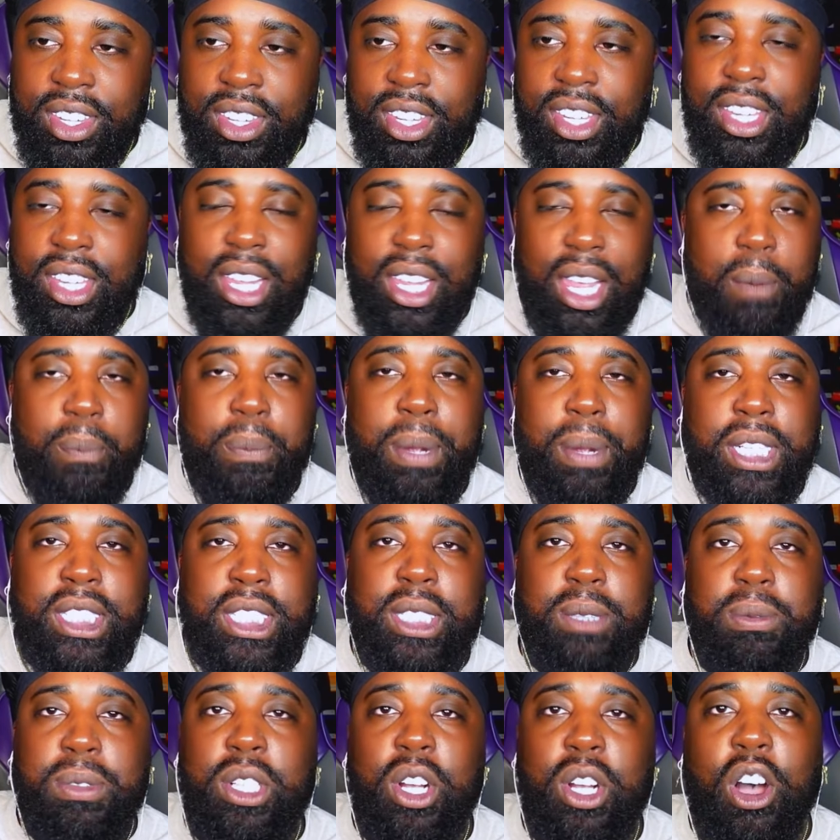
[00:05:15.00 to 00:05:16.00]

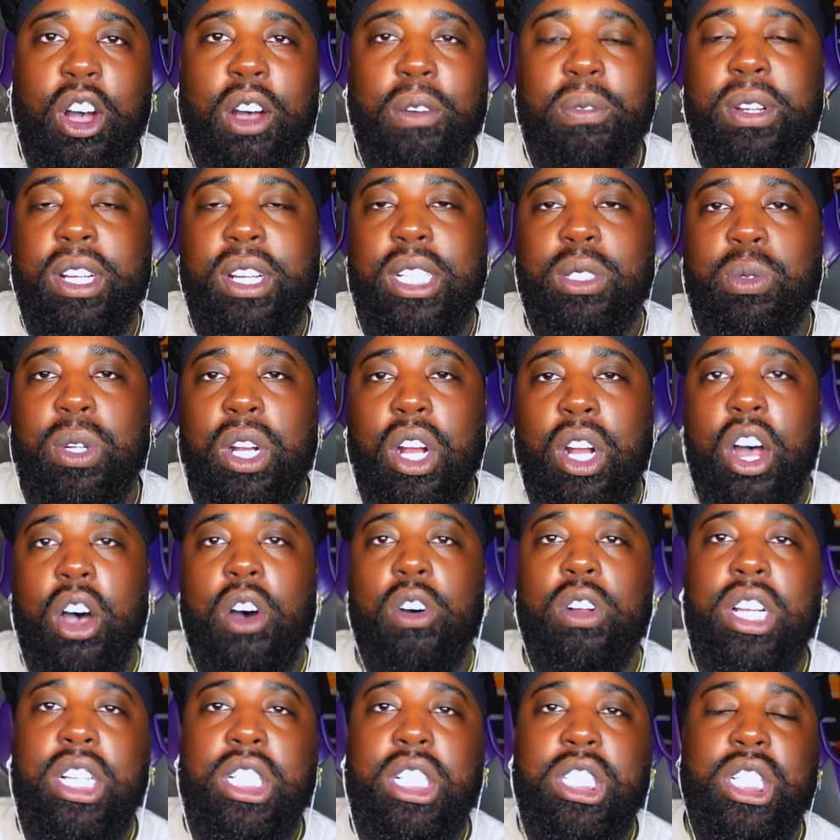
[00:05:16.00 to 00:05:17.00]
pisses me off because we're the
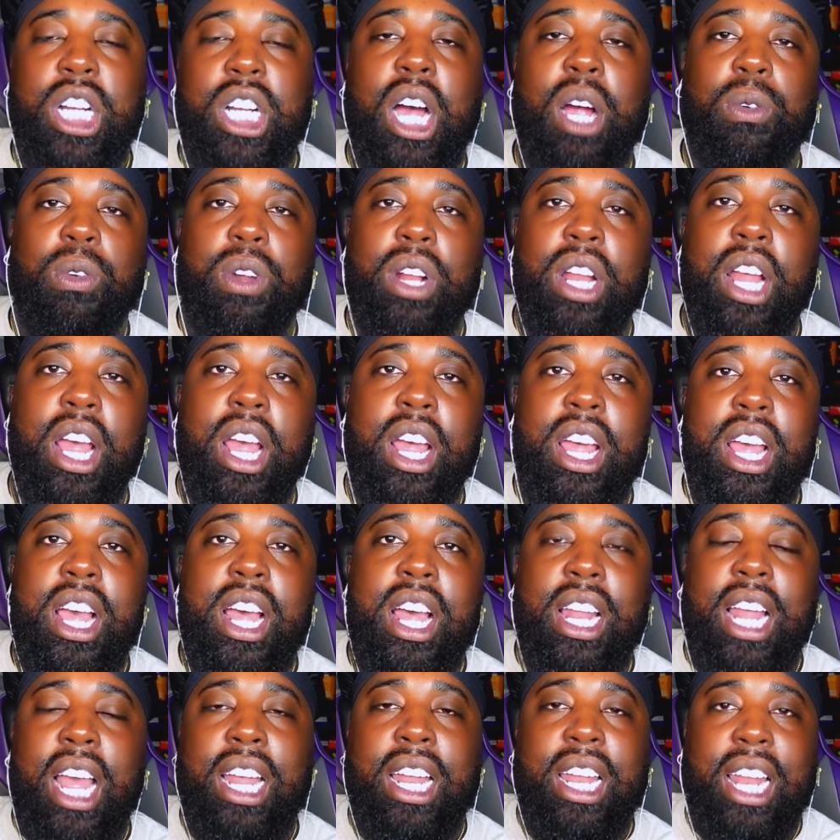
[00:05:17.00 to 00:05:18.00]
only genre that
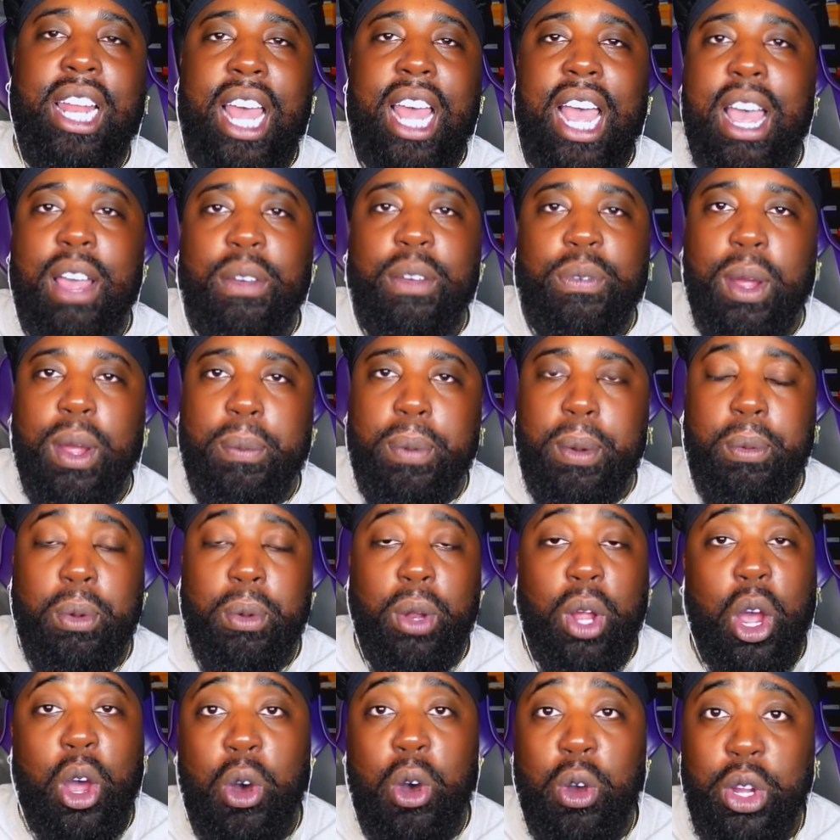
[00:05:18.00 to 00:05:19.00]
like laugh at people.
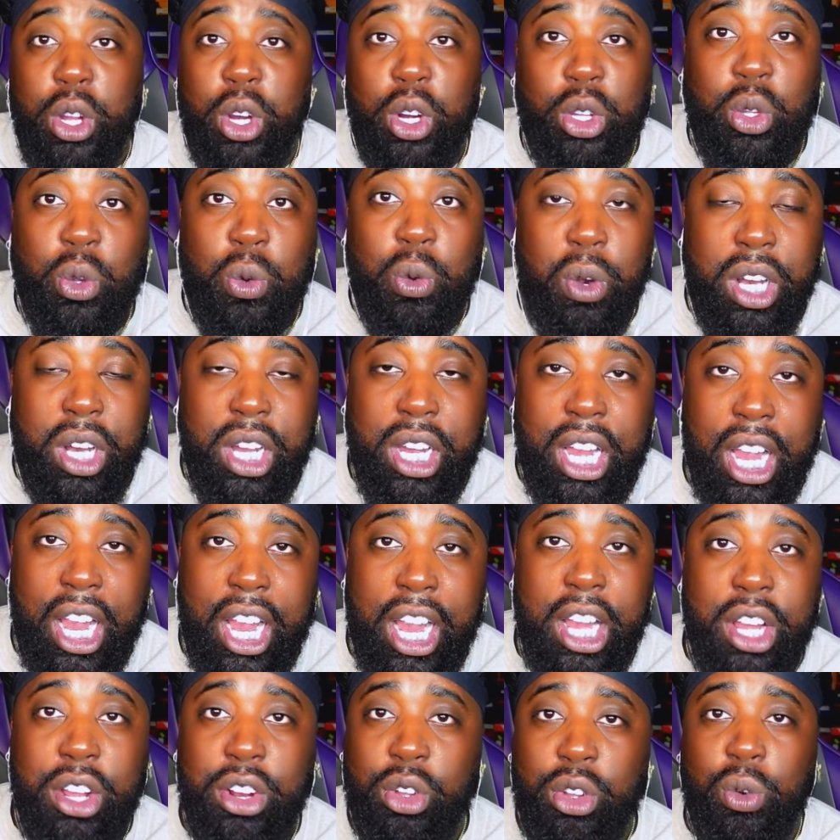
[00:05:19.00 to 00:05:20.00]
Like, oh, you're 28,
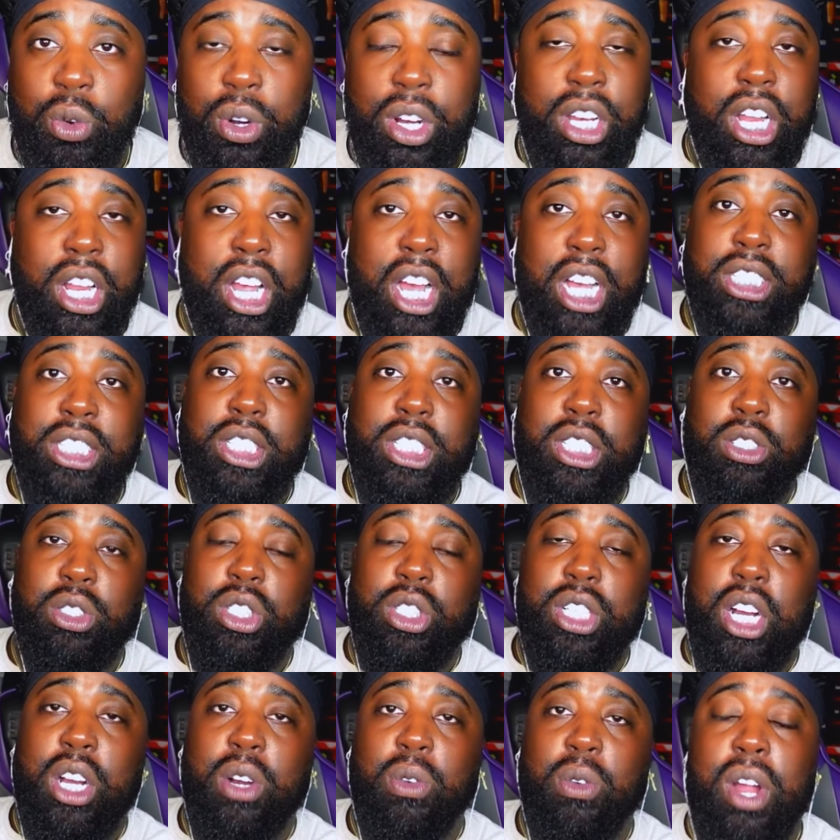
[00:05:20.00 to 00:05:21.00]
you're 29, still
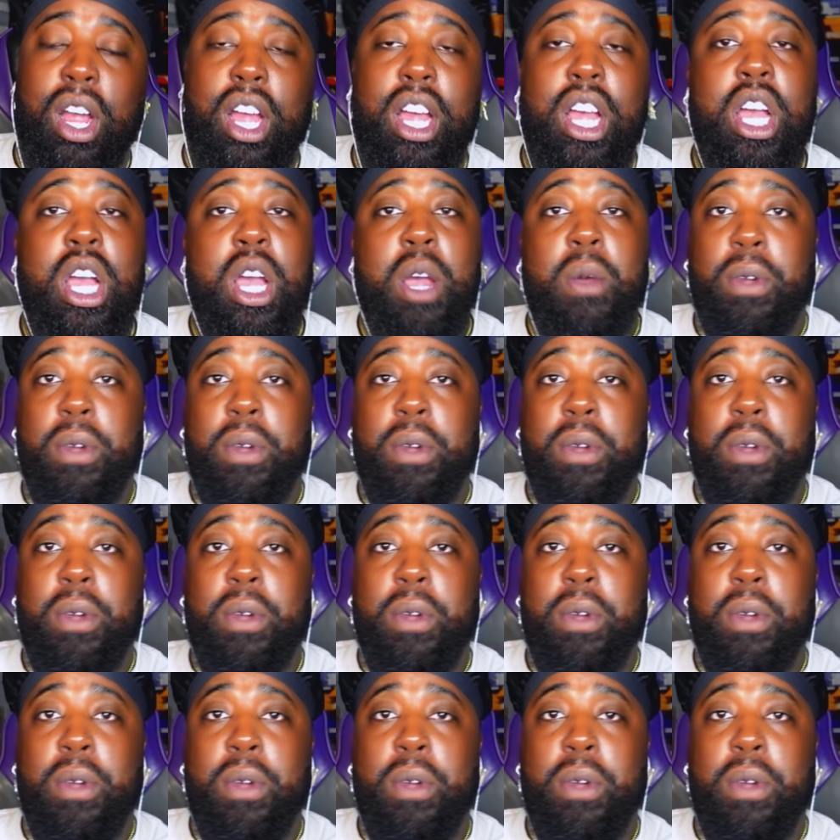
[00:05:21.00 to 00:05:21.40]
trying to rap.